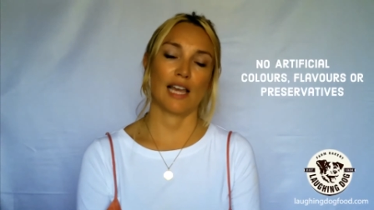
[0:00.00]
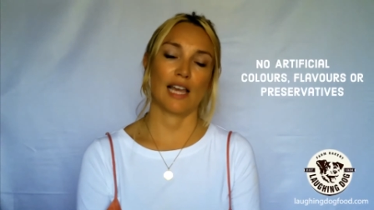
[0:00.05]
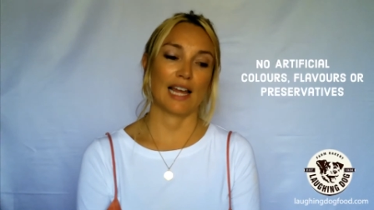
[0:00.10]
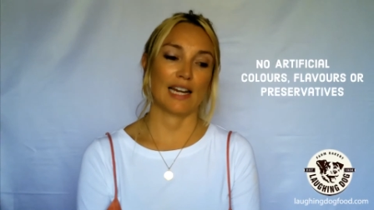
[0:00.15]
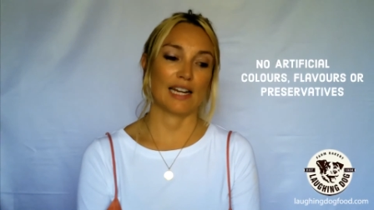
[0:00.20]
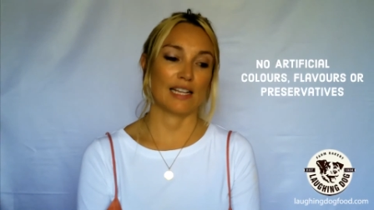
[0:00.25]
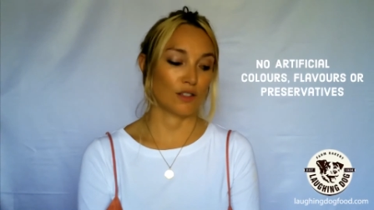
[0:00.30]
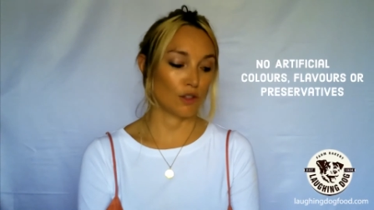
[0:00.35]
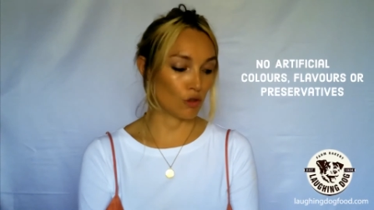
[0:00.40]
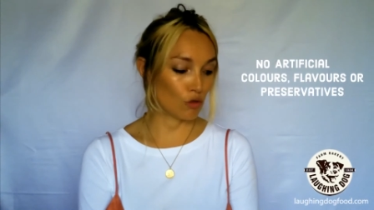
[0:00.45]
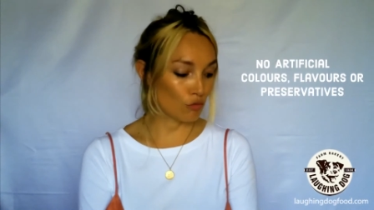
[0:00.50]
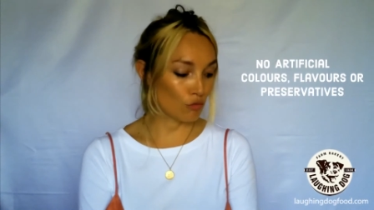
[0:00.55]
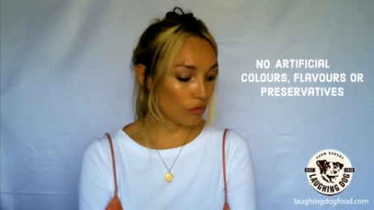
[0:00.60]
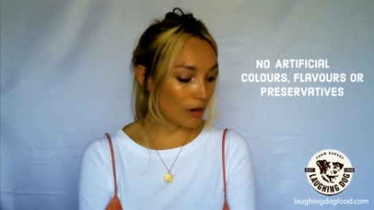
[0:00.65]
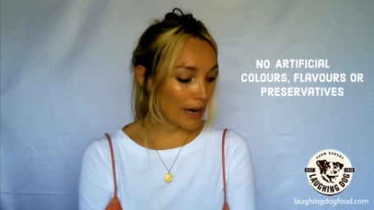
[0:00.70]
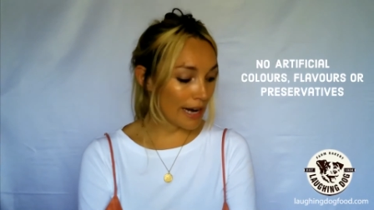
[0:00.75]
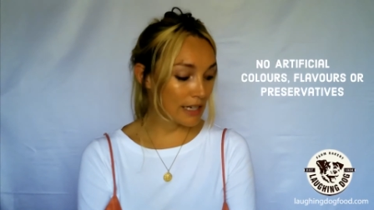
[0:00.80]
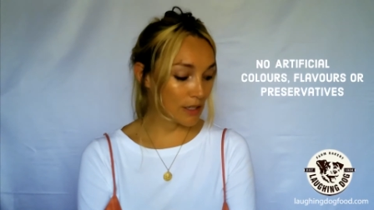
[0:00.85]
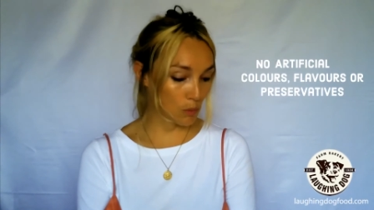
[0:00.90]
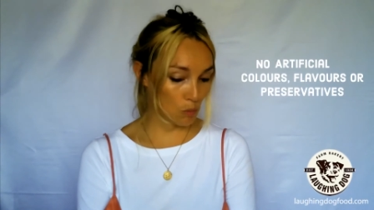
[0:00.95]
and it's a
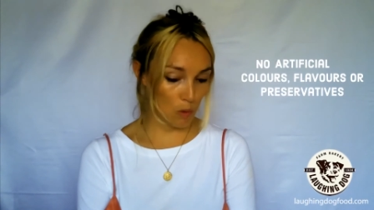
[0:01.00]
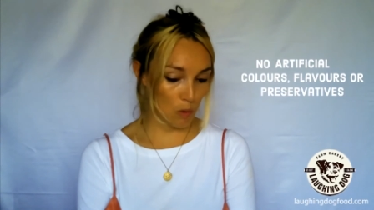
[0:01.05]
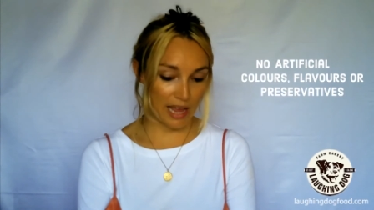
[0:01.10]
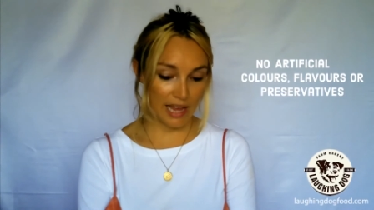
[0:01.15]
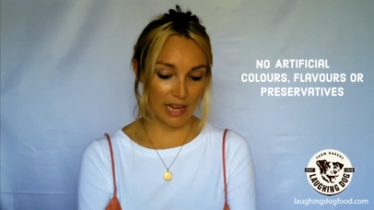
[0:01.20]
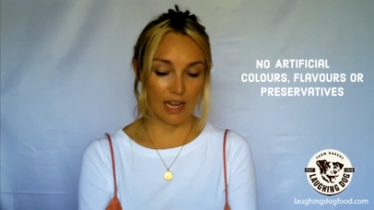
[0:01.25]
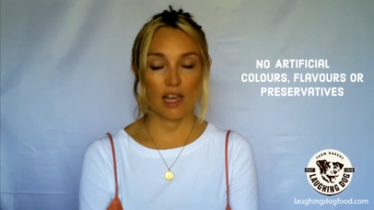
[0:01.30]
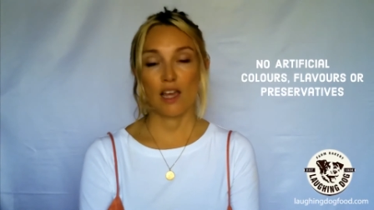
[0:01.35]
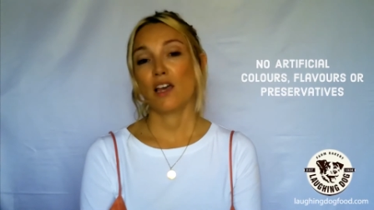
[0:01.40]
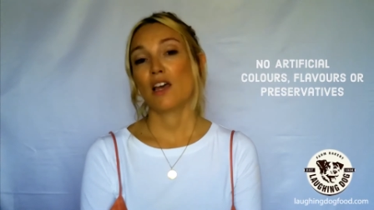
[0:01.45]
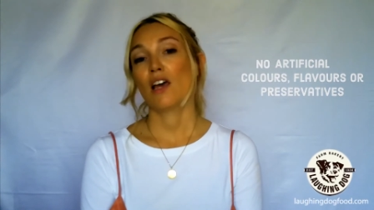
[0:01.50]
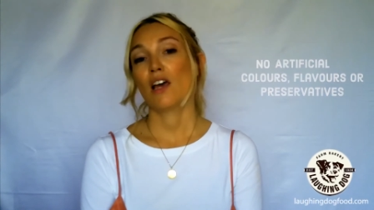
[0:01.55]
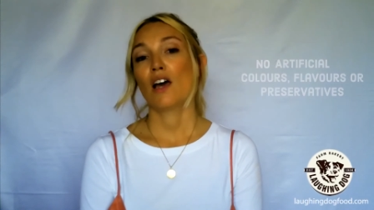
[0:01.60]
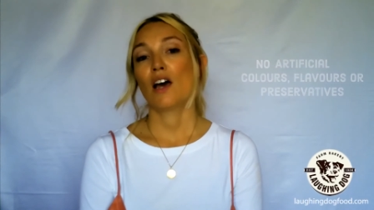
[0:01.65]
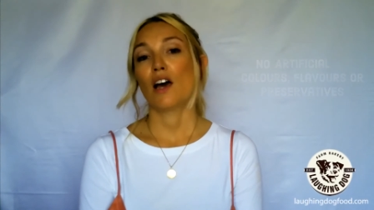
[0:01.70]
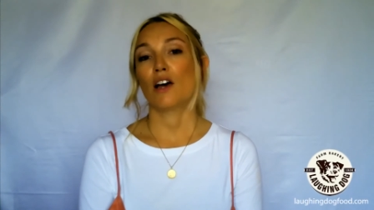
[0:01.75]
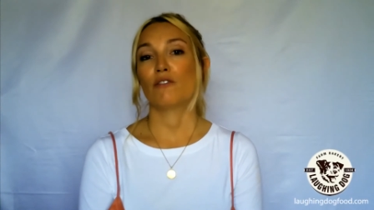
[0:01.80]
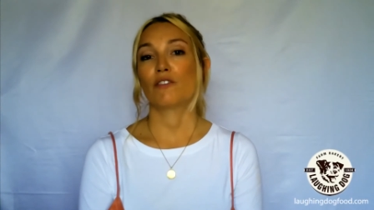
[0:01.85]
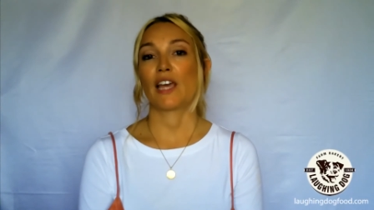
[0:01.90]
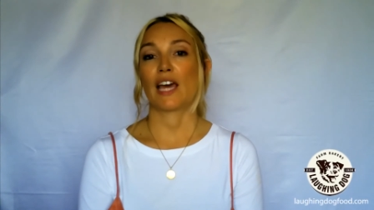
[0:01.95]
great way
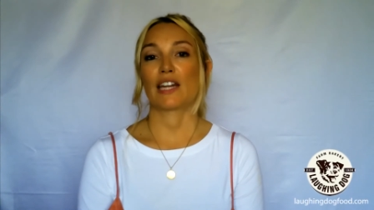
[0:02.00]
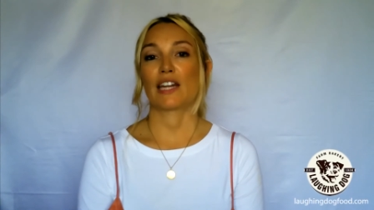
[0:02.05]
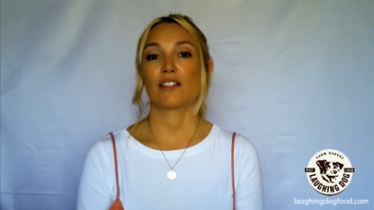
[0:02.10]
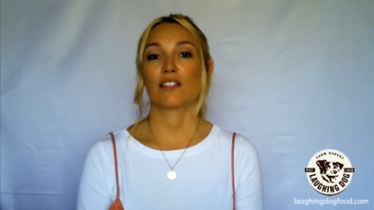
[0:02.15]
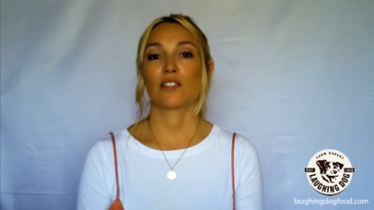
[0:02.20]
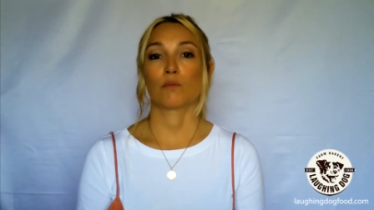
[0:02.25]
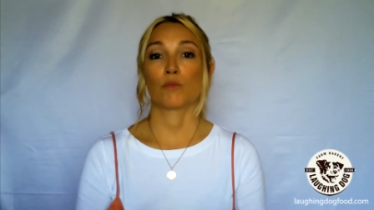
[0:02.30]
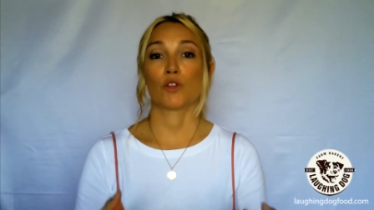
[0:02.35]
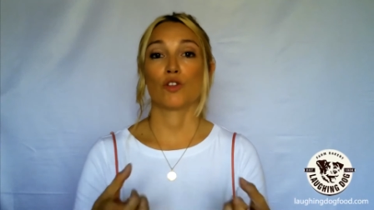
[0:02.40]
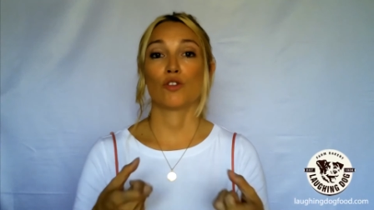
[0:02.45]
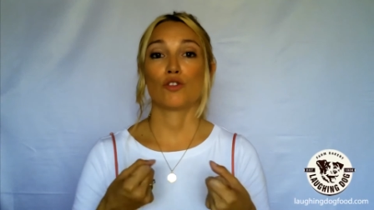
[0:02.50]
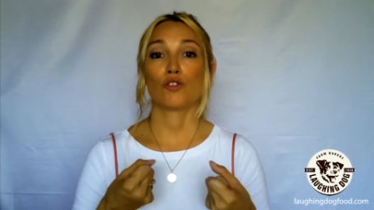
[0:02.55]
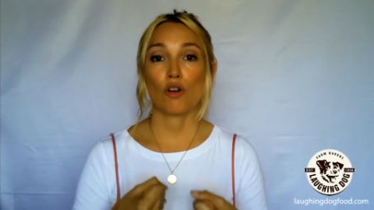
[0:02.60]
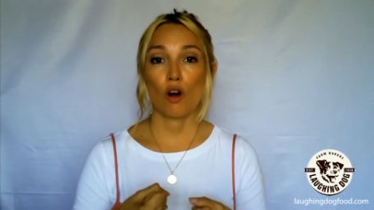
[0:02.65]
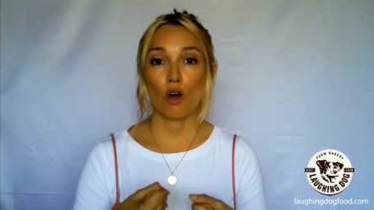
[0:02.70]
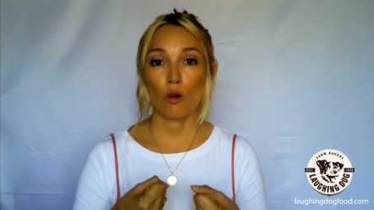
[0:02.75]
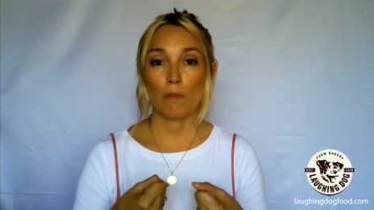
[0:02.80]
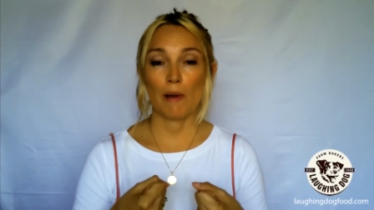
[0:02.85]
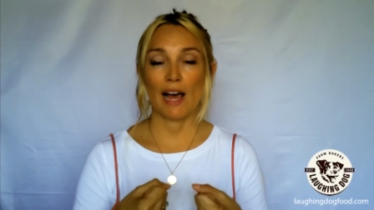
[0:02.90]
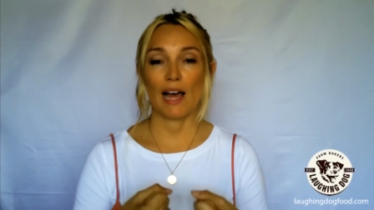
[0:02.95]
of getting some
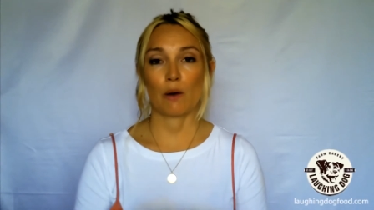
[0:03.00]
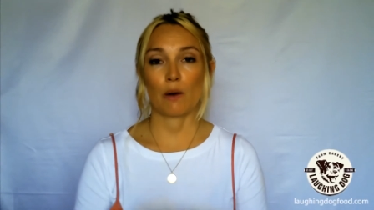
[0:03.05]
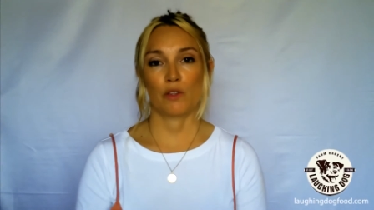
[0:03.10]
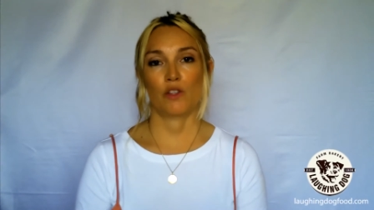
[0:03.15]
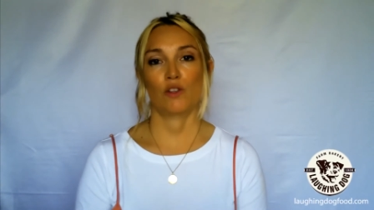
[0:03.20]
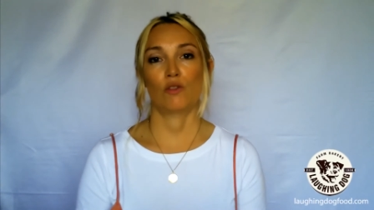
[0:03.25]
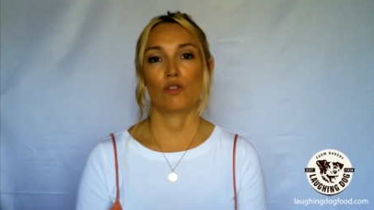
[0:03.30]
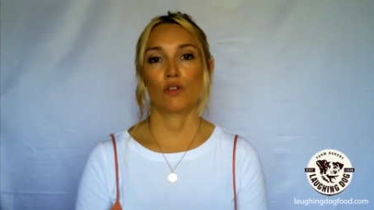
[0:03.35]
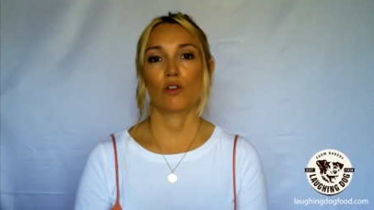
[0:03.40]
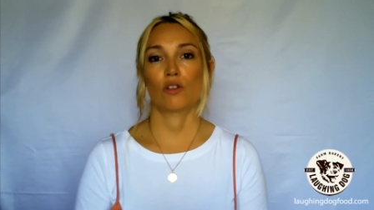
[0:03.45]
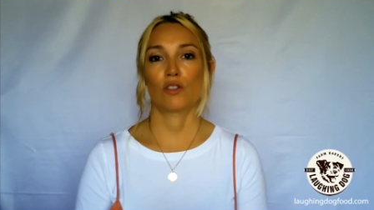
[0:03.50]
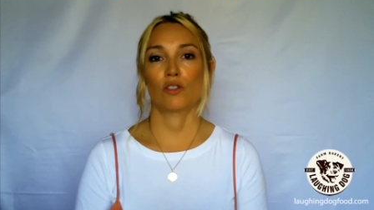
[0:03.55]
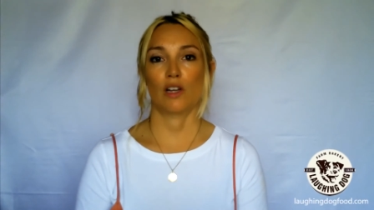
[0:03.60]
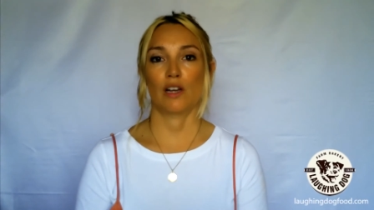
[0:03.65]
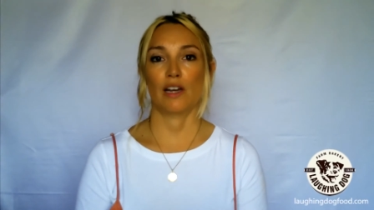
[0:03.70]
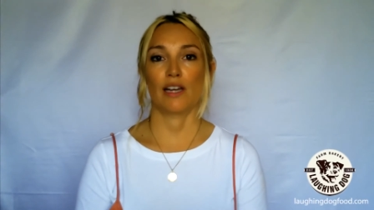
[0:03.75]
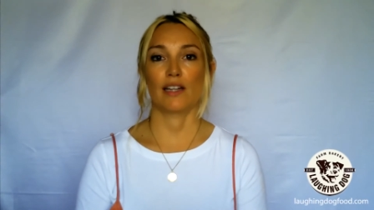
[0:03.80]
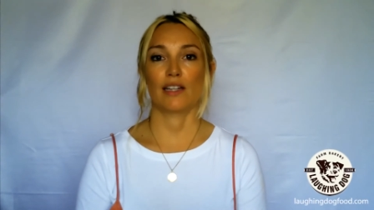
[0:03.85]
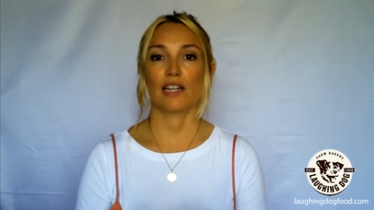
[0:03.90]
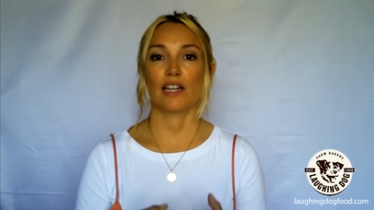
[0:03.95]
control back with your dog's
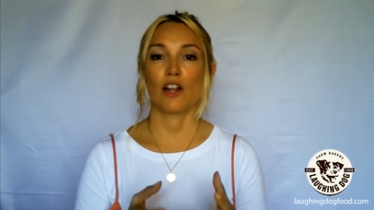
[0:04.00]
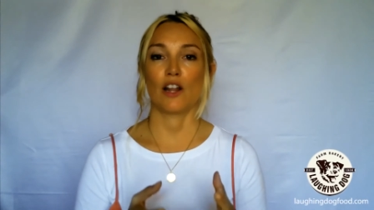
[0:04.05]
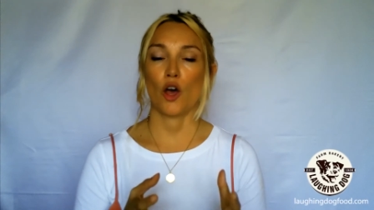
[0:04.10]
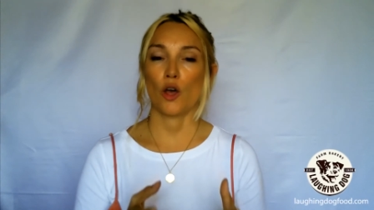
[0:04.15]
diet and